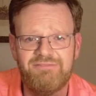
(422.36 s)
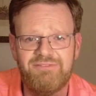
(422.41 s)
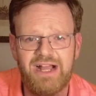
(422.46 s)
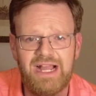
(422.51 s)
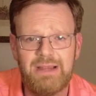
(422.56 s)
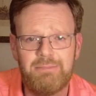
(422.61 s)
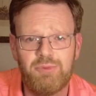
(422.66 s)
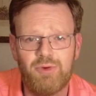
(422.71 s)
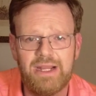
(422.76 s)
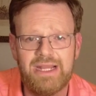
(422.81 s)

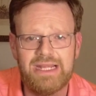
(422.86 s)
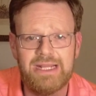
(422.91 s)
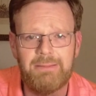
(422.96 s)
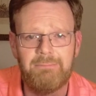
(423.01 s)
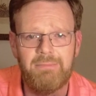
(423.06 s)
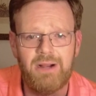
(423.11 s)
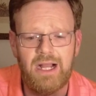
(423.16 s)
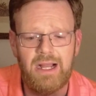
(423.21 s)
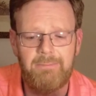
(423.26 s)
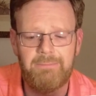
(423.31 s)

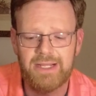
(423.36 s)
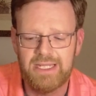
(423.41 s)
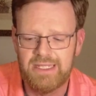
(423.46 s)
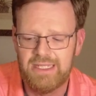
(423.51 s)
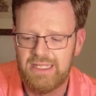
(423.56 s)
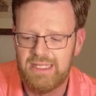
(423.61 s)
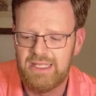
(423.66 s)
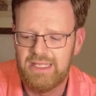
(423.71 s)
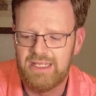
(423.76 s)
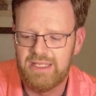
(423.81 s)
vibrating mop
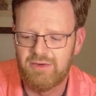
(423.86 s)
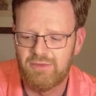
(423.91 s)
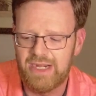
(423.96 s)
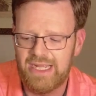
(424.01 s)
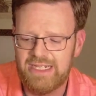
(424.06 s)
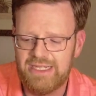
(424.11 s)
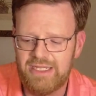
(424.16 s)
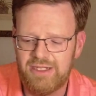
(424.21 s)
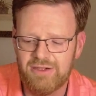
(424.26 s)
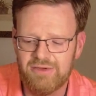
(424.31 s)

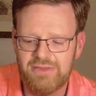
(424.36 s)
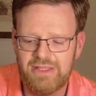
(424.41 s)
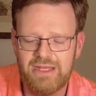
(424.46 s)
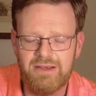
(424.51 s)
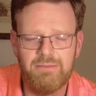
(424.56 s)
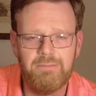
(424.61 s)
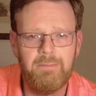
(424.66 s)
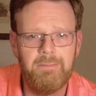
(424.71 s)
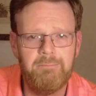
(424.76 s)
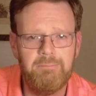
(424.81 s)
right here
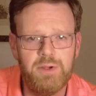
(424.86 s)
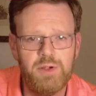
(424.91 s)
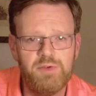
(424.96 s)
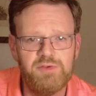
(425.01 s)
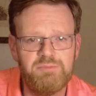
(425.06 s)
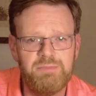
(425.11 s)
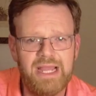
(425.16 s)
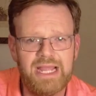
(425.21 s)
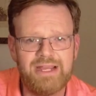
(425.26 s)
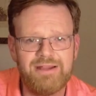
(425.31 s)
that
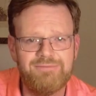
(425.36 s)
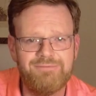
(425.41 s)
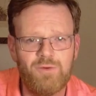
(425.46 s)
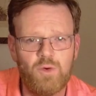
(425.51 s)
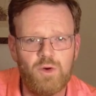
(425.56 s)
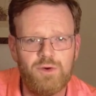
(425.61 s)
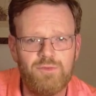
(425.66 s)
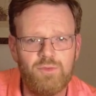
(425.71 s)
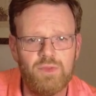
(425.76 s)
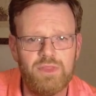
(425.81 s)
moves back and
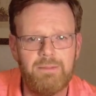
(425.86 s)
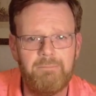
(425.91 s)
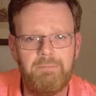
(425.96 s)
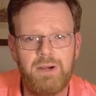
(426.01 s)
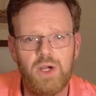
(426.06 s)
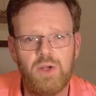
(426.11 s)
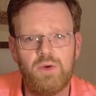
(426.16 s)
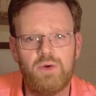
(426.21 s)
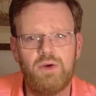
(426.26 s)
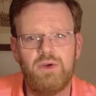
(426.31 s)
forth with a
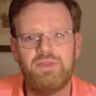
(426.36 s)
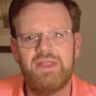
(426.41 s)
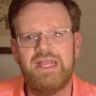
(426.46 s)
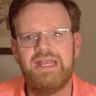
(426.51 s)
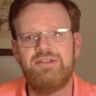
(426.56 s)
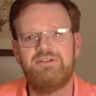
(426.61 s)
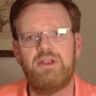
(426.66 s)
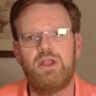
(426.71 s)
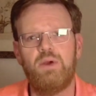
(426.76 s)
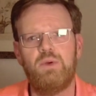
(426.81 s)
motor
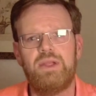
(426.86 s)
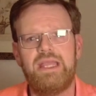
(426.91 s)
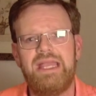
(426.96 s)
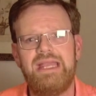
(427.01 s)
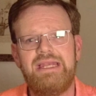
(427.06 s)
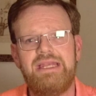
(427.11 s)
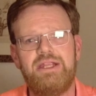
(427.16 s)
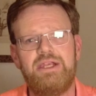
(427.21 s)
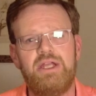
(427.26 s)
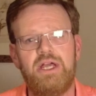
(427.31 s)
that is
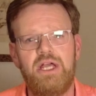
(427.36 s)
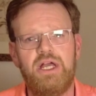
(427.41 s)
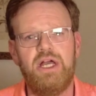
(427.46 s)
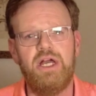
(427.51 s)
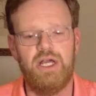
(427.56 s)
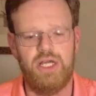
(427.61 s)
located